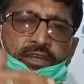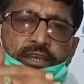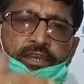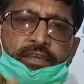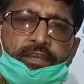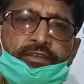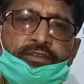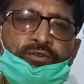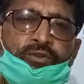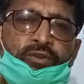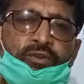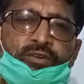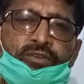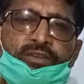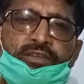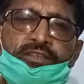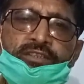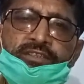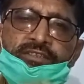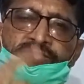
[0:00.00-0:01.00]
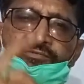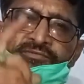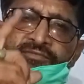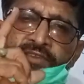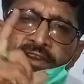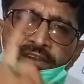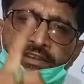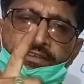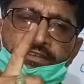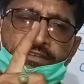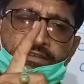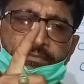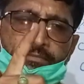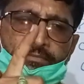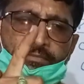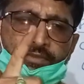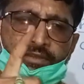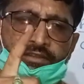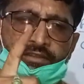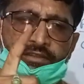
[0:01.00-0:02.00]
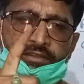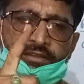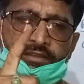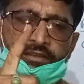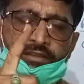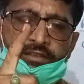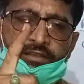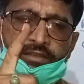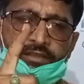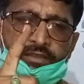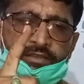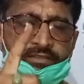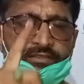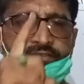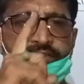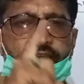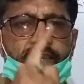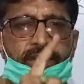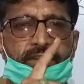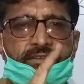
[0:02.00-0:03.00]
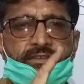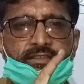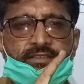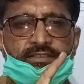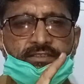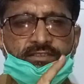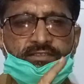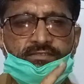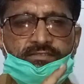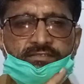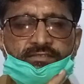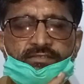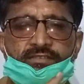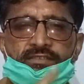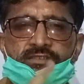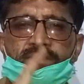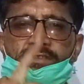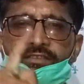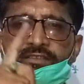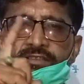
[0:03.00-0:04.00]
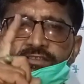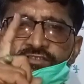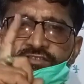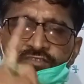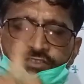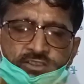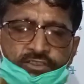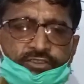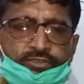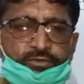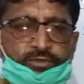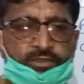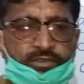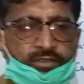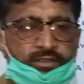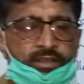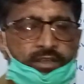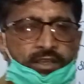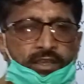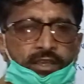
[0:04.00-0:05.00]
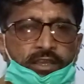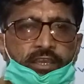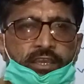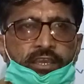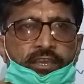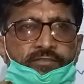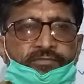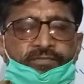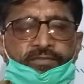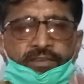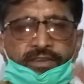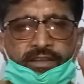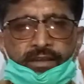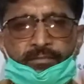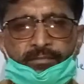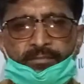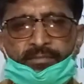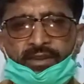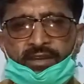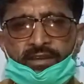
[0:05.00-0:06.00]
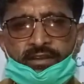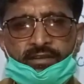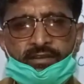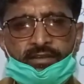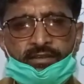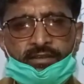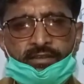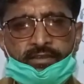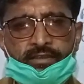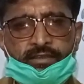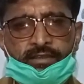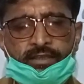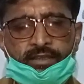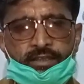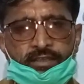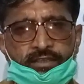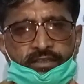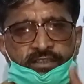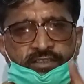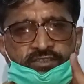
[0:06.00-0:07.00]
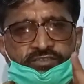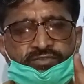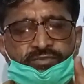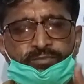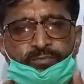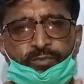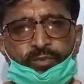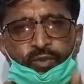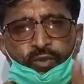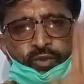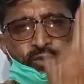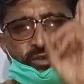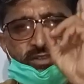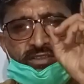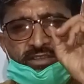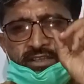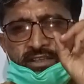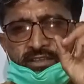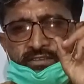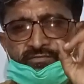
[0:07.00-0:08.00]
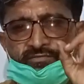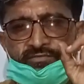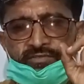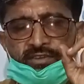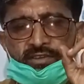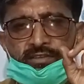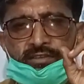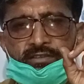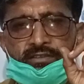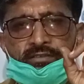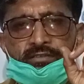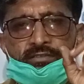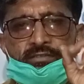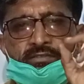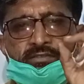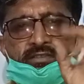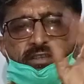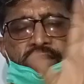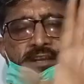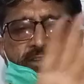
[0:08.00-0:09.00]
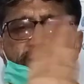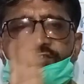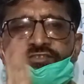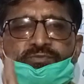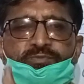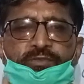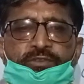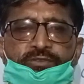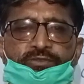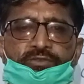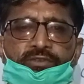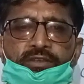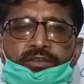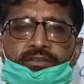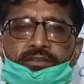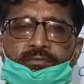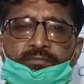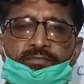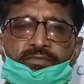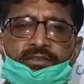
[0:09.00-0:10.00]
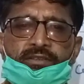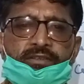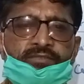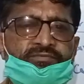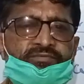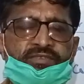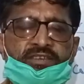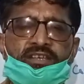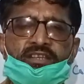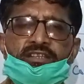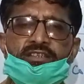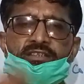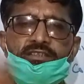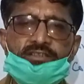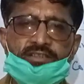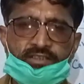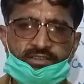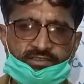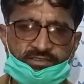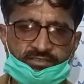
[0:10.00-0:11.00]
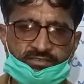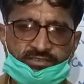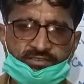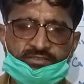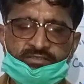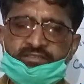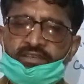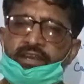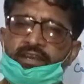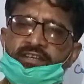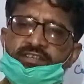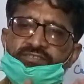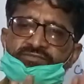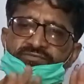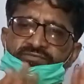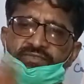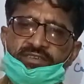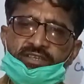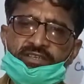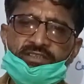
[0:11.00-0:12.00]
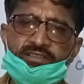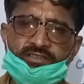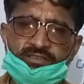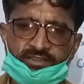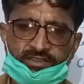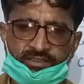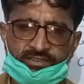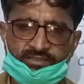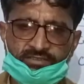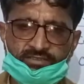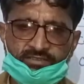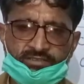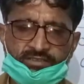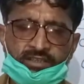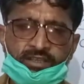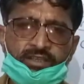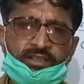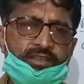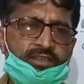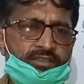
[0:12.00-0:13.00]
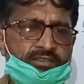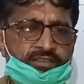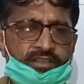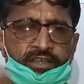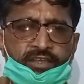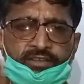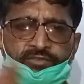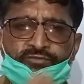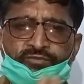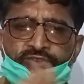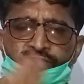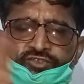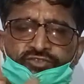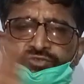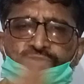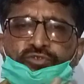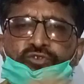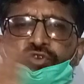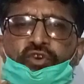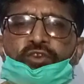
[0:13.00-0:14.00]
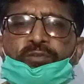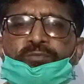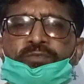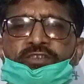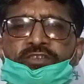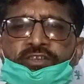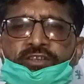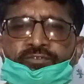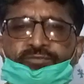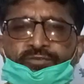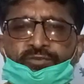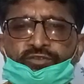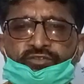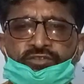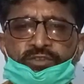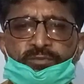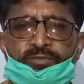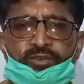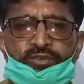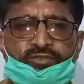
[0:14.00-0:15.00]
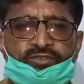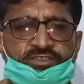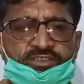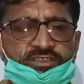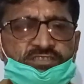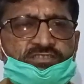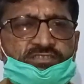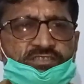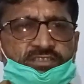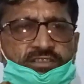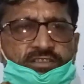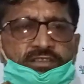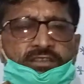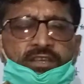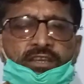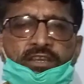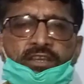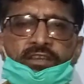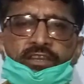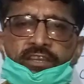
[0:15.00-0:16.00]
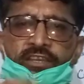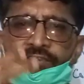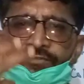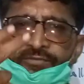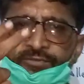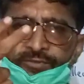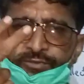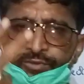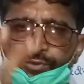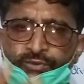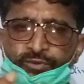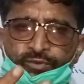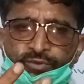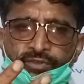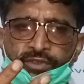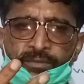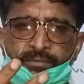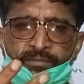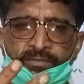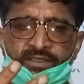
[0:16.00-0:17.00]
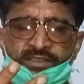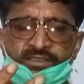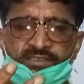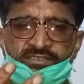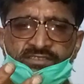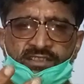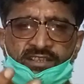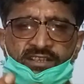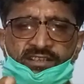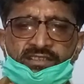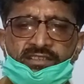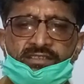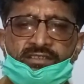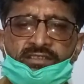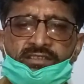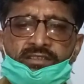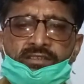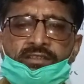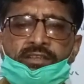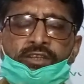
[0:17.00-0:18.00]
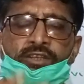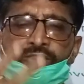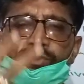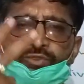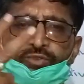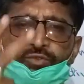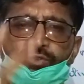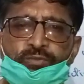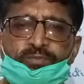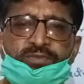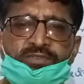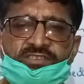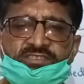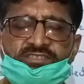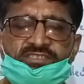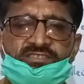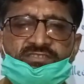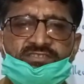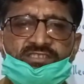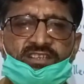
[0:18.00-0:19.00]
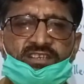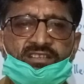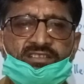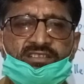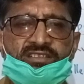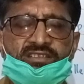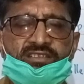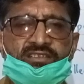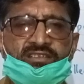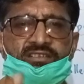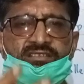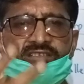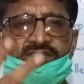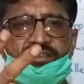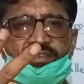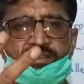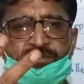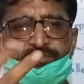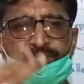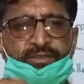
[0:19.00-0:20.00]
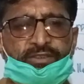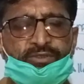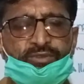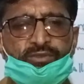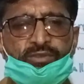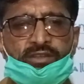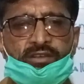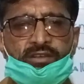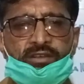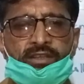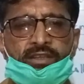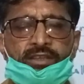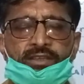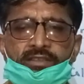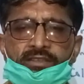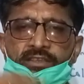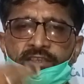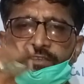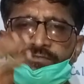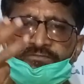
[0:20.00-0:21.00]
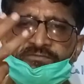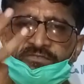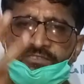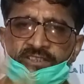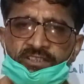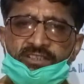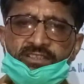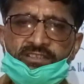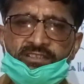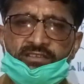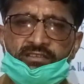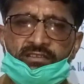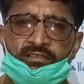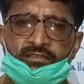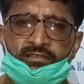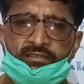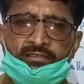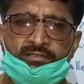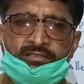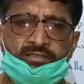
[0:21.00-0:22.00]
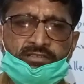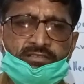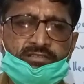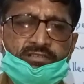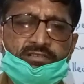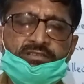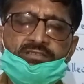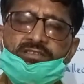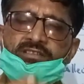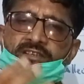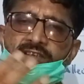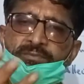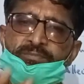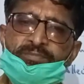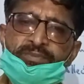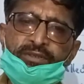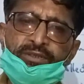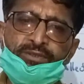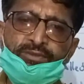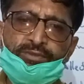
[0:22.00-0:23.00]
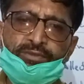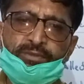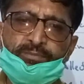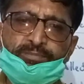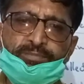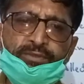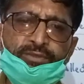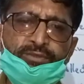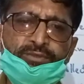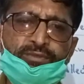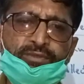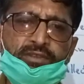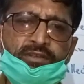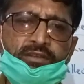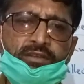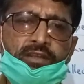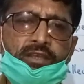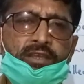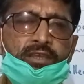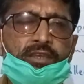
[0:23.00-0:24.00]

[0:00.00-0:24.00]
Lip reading: and only one number, that is singular. If number is more than one, that is plural number. Very clear. That is very clear. And we should not be confused about this thing. If two numbers are there, two persons are there, they are plural. If three are there, they are plural.